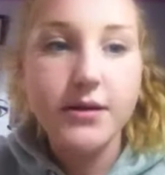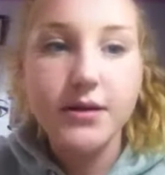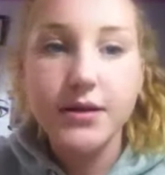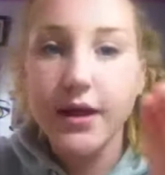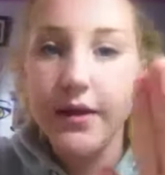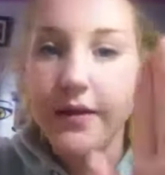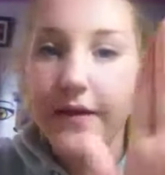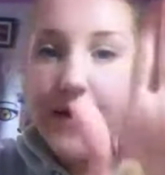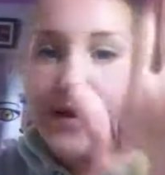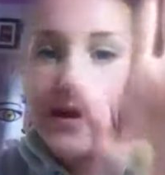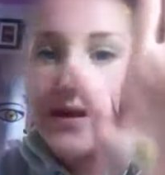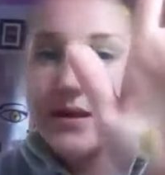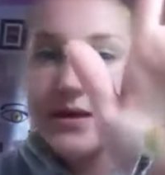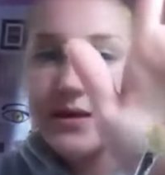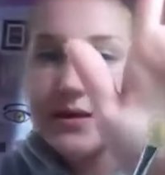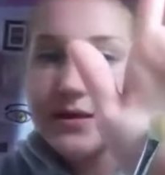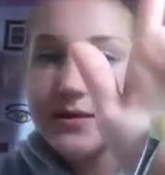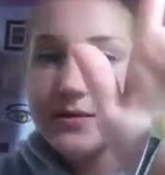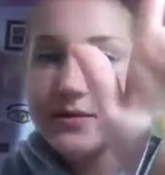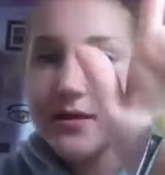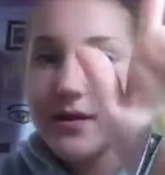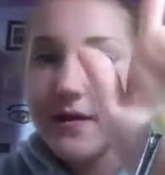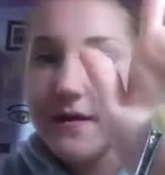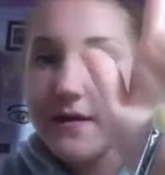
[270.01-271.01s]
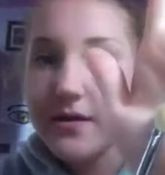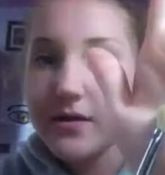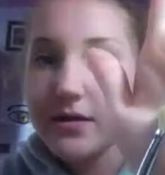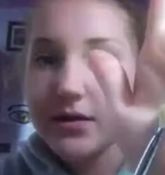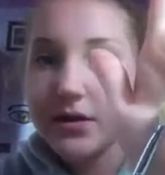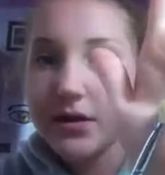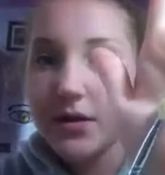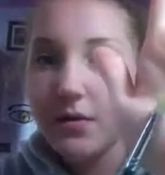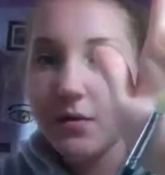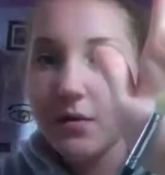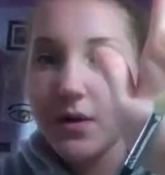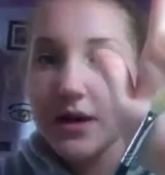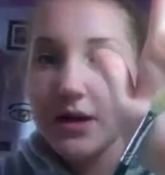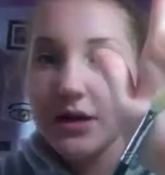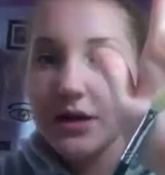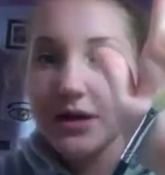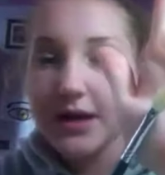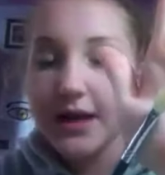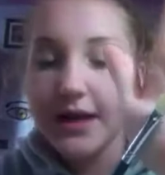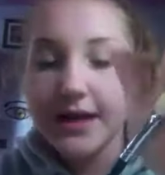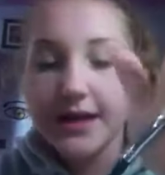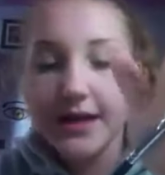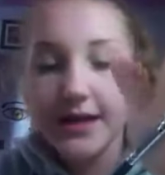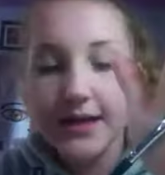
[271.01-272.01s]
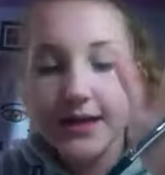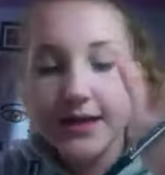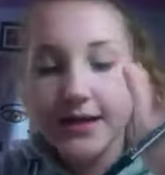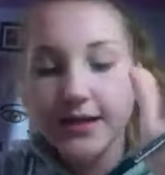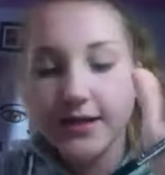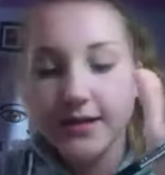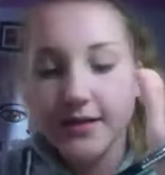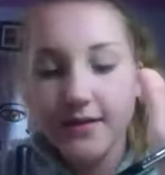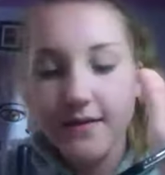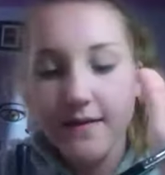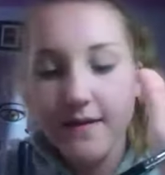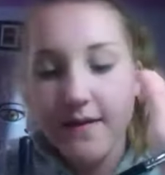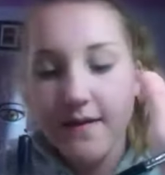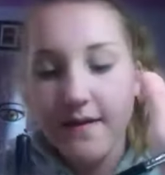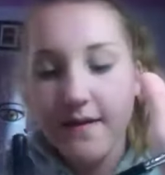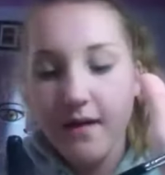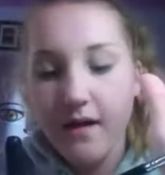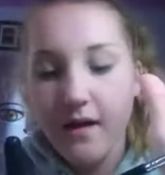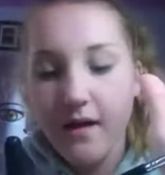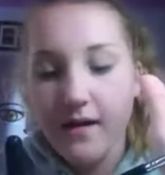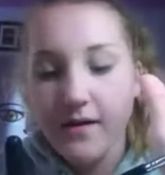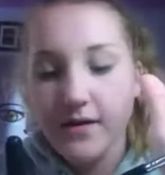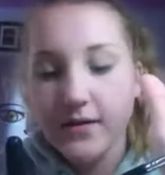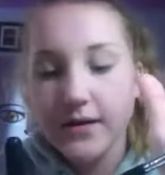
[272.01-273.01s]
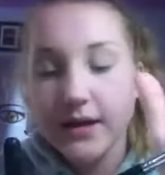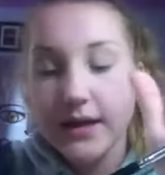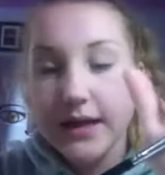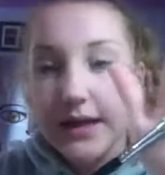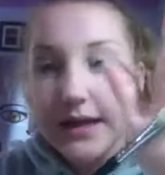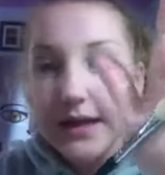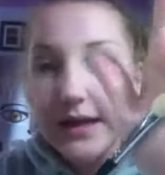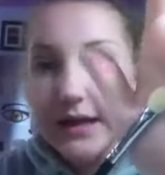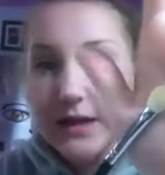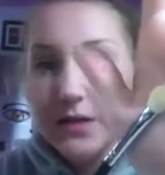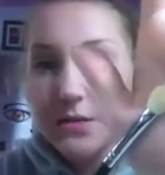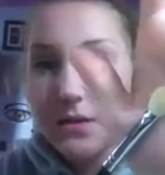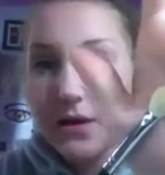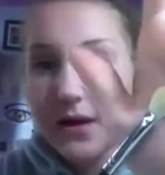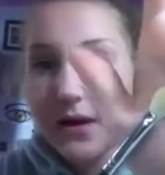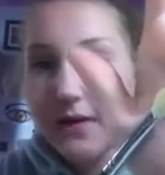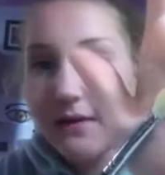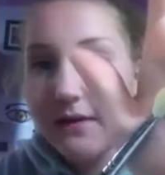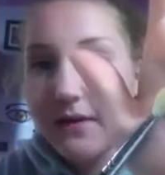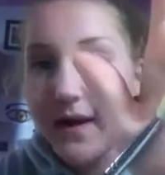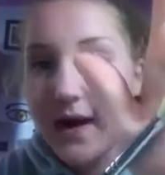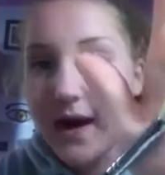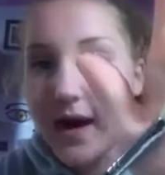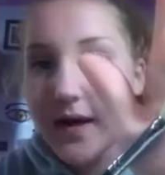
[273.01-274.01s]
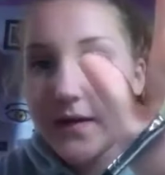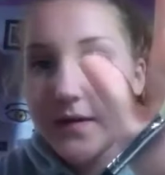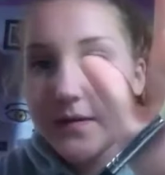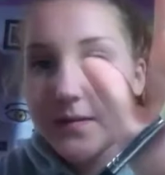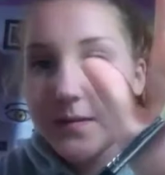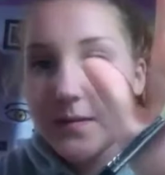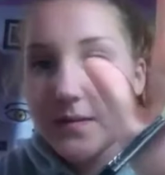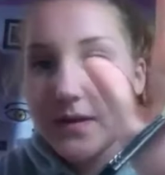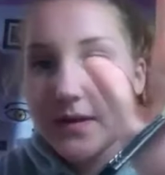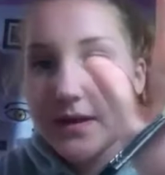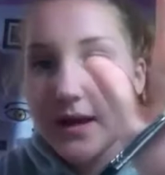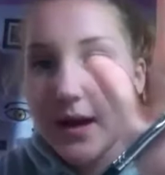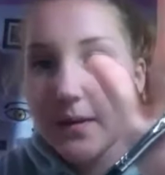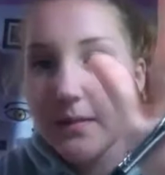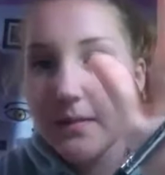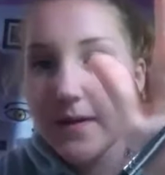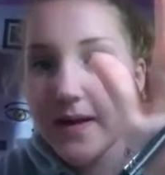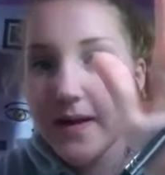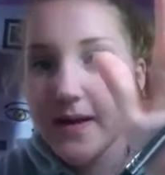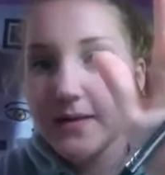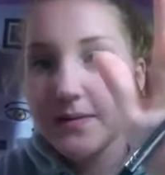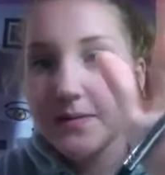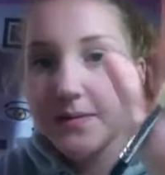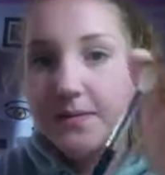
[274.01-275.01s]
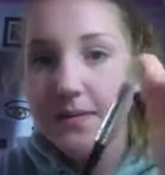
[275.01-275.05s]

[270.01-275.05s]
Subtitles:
this, which is the E25 from Sigma,